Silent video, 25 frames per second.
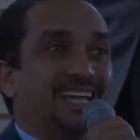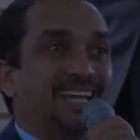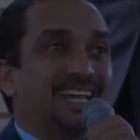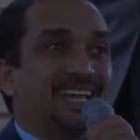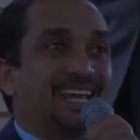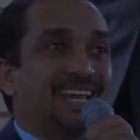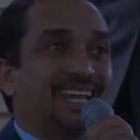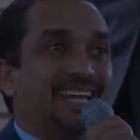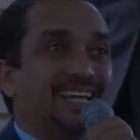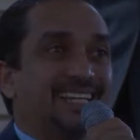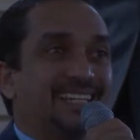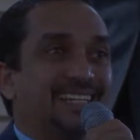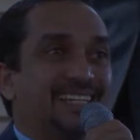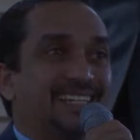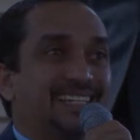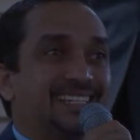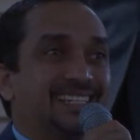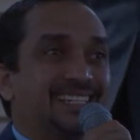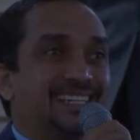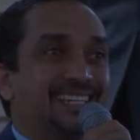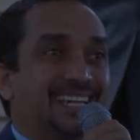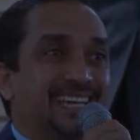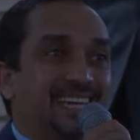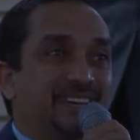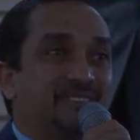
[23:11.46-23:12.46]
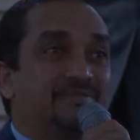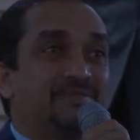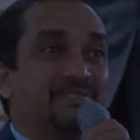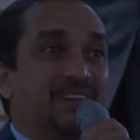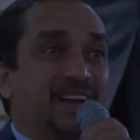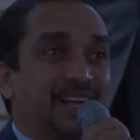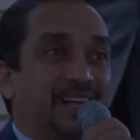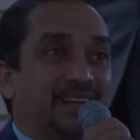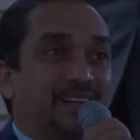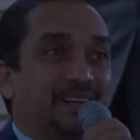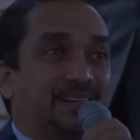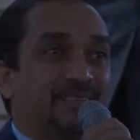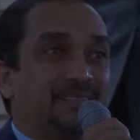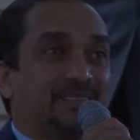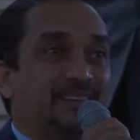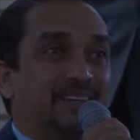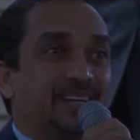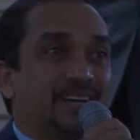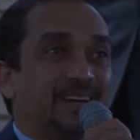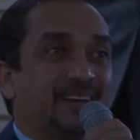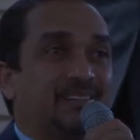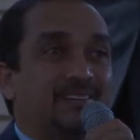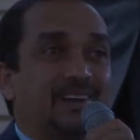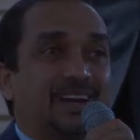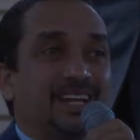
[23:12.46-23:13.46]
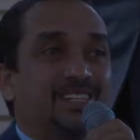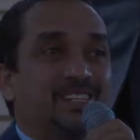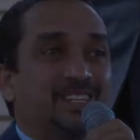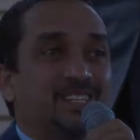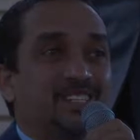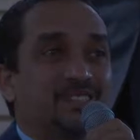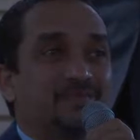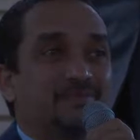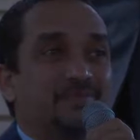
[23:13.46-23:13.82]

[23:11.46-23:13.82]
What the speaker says: And he fell. A righteous